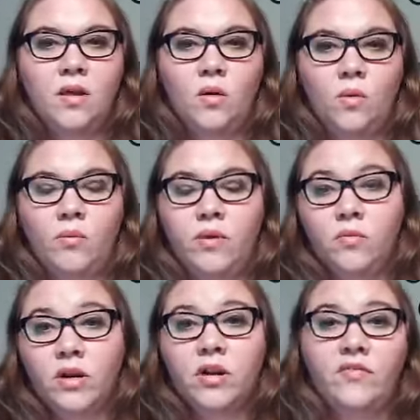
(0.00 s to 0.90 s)
When we
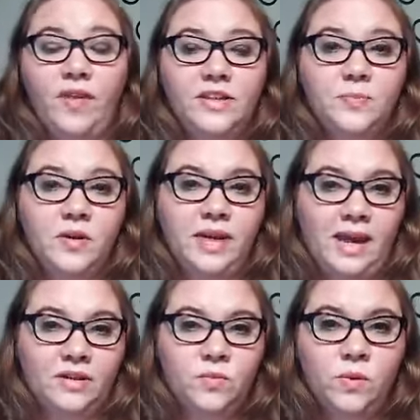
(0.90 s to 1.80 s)
run our Facebook
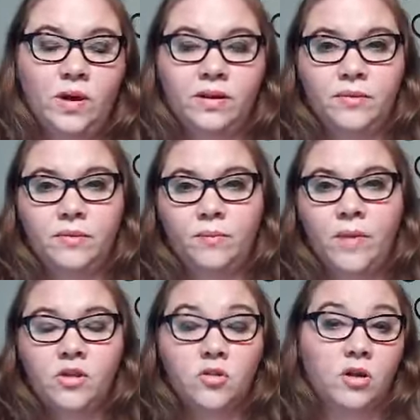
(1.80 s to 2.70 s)
ads, we want to
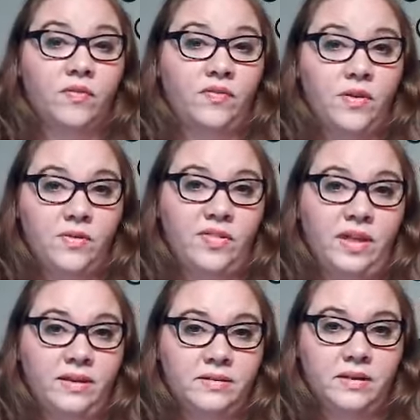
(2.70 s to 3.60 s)
make sure of a few
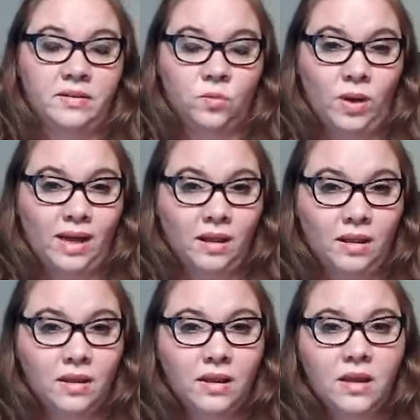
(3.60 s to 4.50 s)
things as
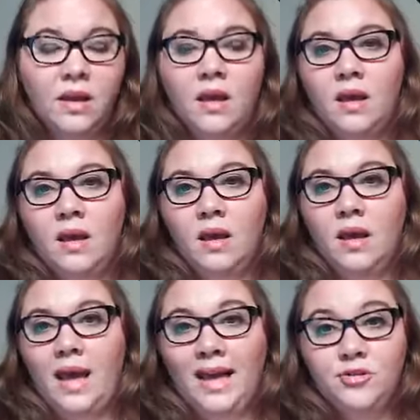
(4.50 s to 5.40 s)
well.
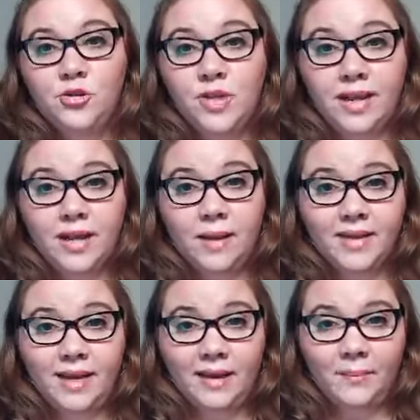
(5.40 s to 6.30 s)
As you're setting up the
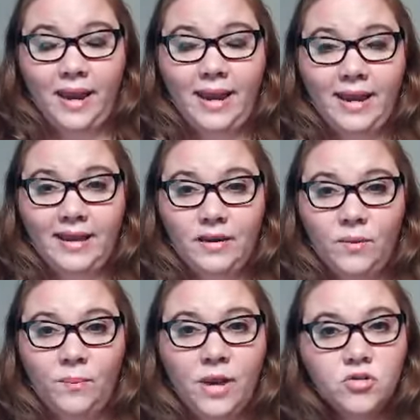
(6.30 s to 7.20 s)
campaign,
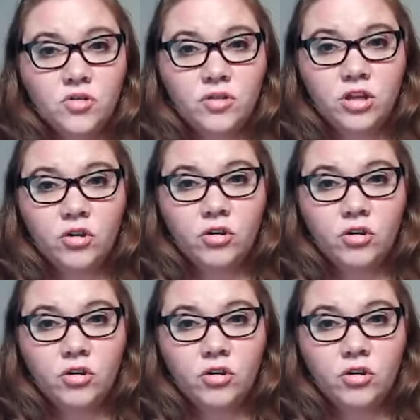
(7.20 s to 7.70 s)
make sure that you're